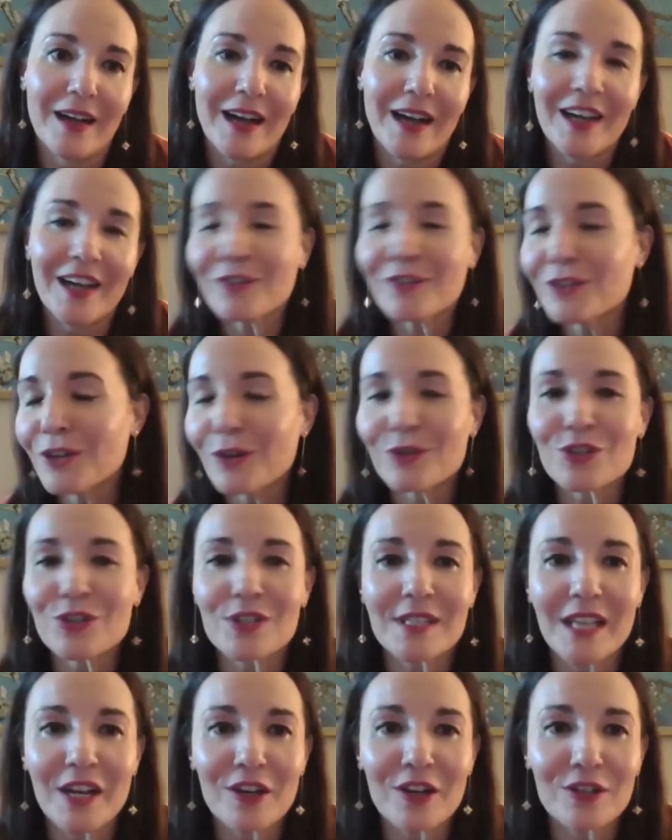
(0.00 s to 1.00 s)
I don't know,
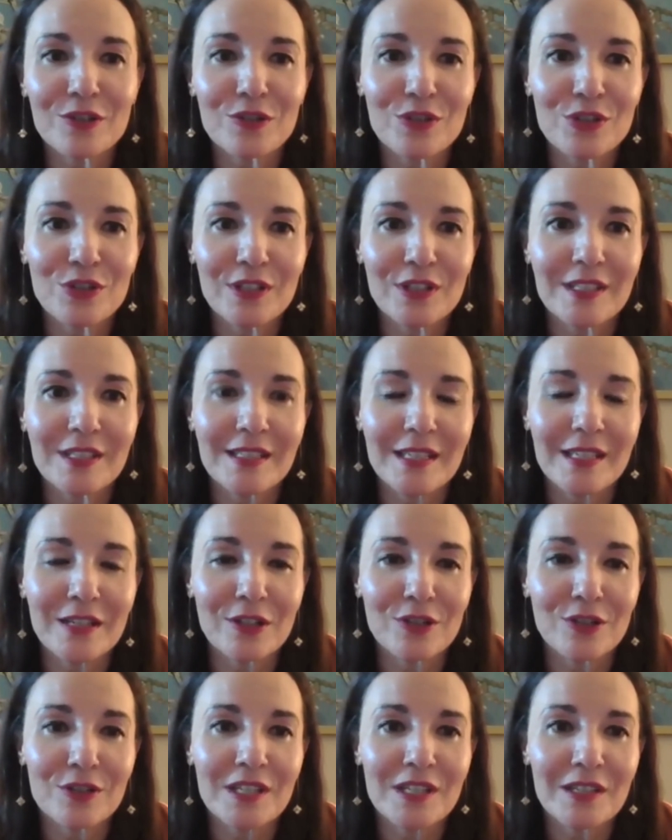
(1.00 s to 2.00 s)
just characters you could
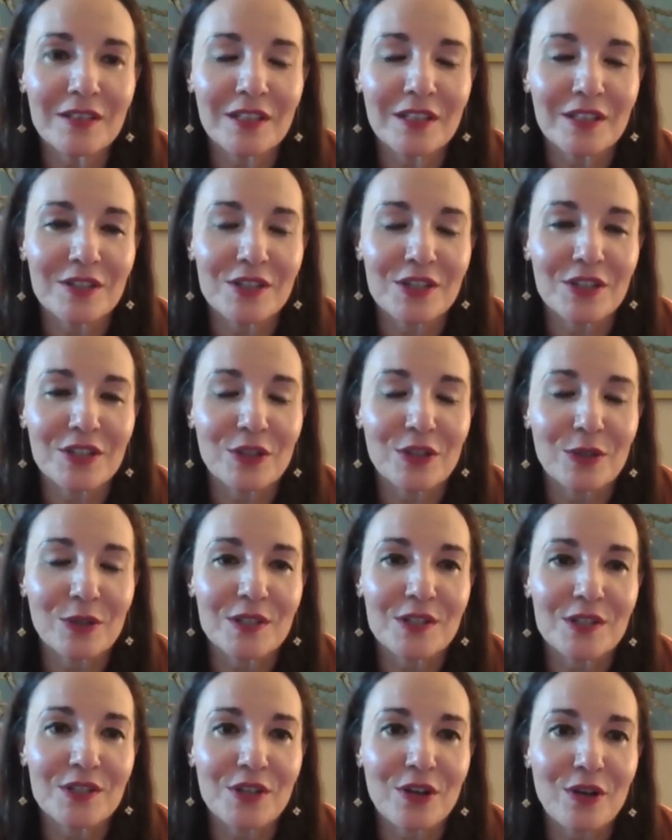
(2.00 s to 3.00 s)
sink your teeth into,
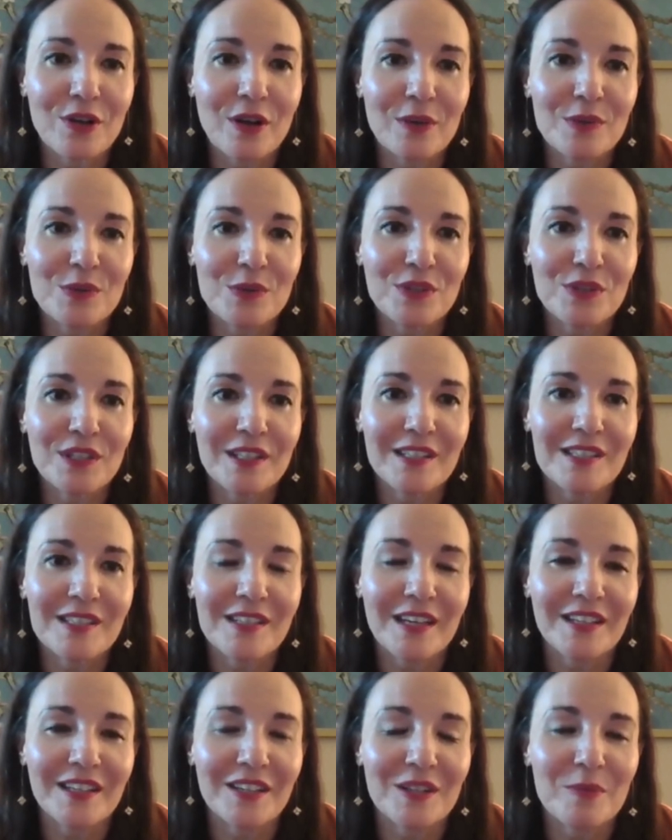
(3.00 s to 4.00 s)
and so I was really
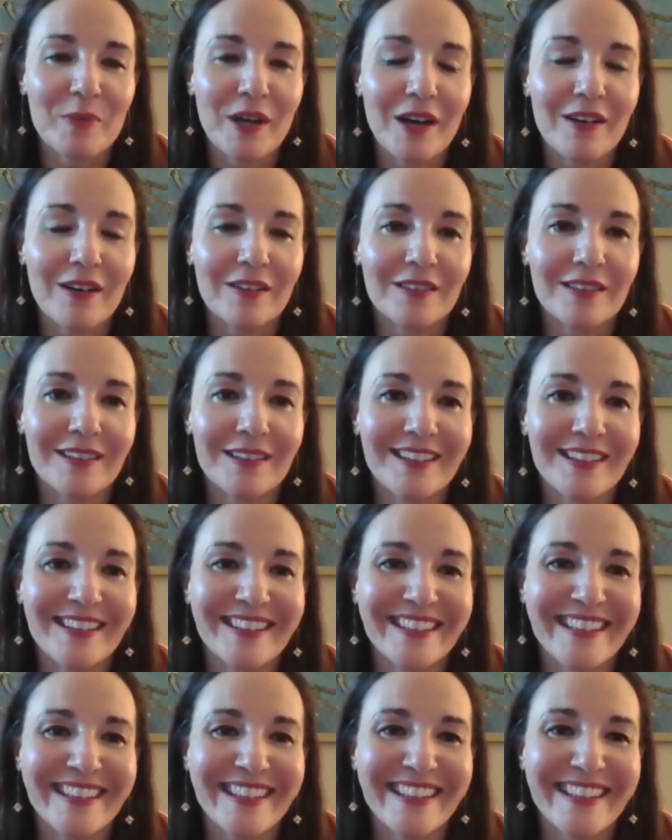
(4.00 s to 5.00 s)
excited about
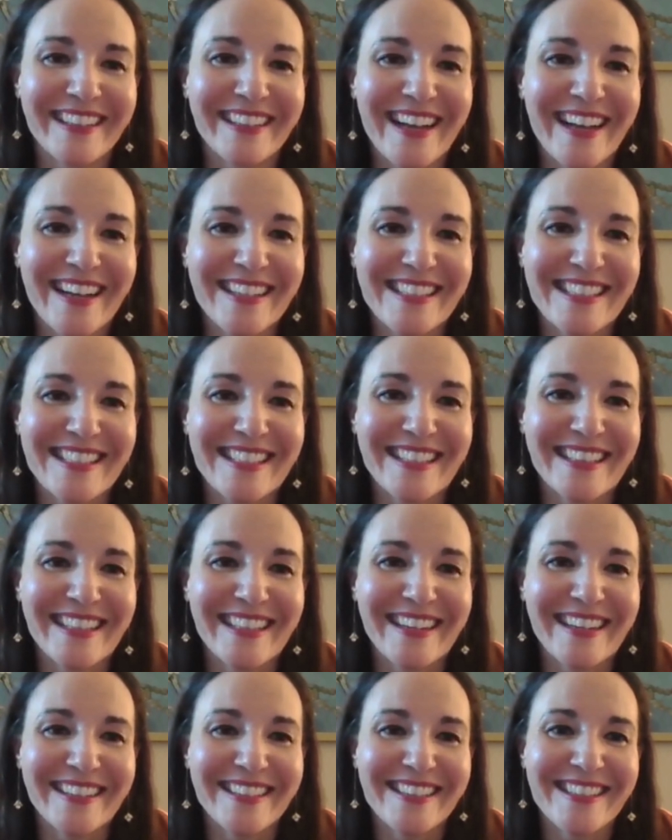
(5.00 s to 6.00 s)
getting cast in
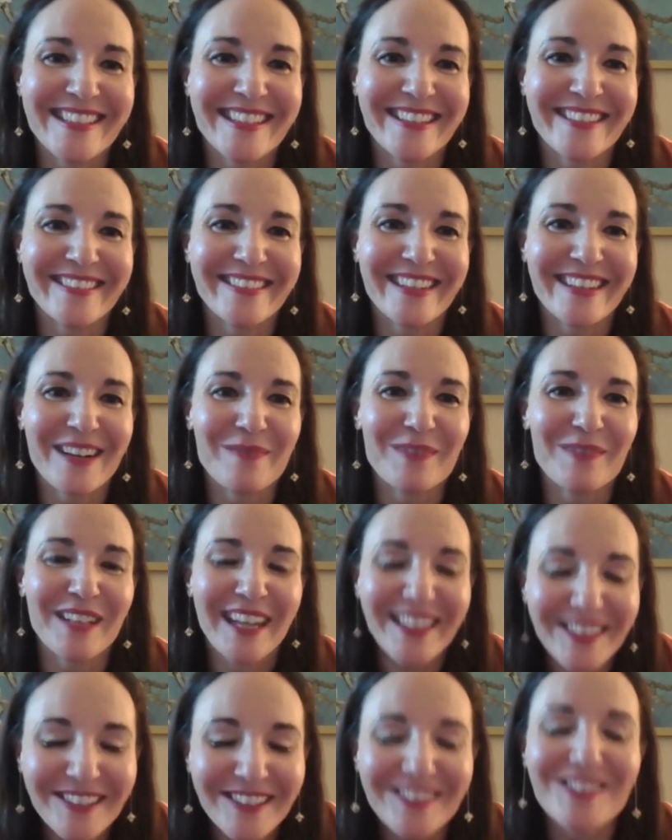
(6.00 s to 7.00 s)
that. So I'm
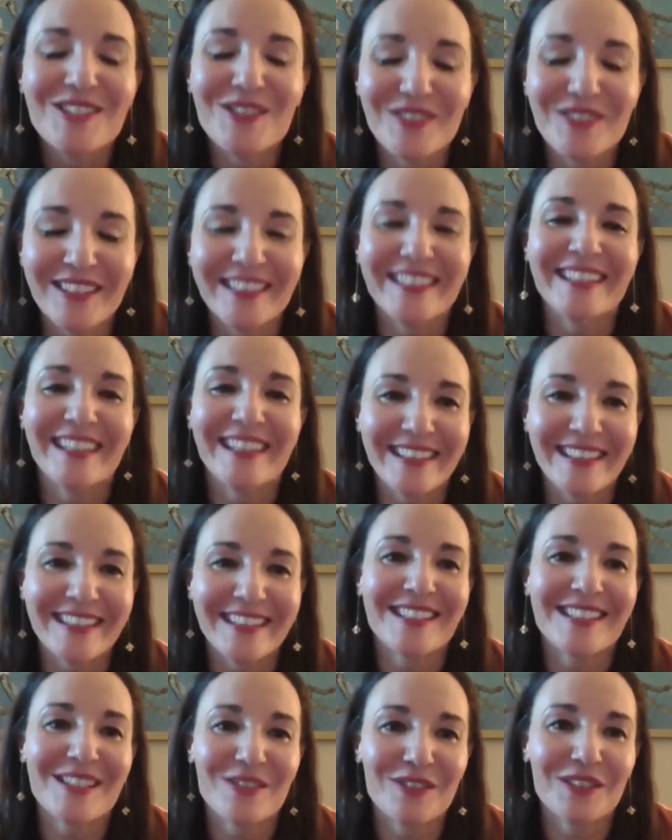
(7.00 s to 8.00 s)
glad you're enjoying it.
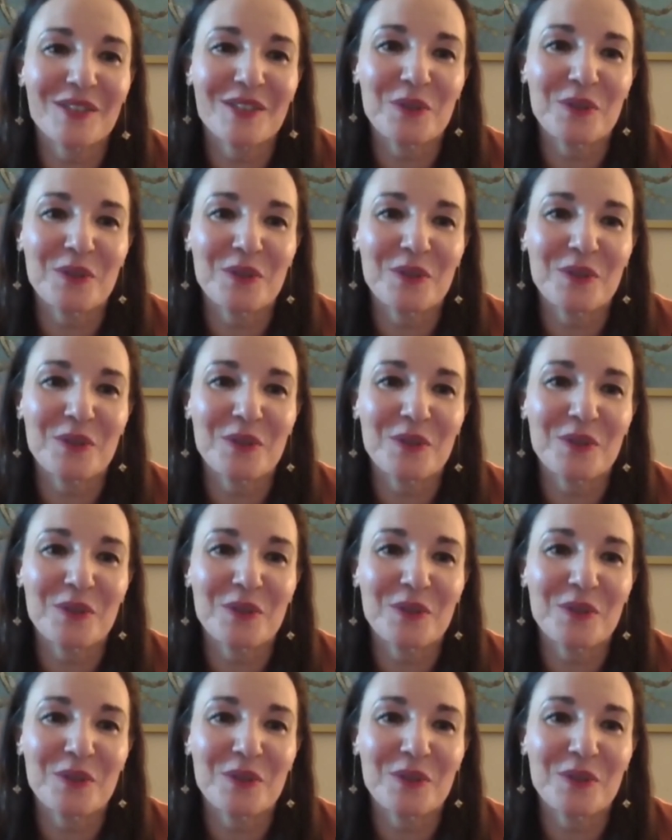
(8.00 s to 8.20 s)
That's really